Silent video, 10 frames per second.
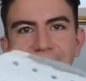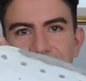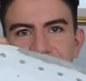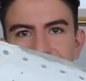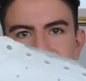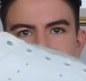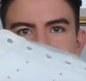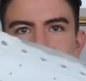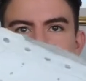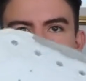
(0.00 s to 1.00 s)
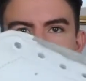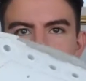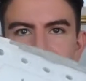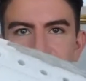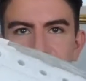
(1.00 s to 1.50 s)
and these
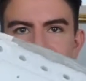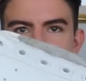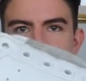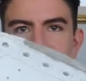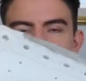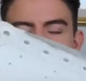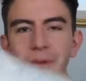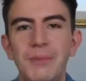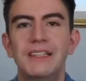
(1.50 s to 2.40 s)
are looking a whole lot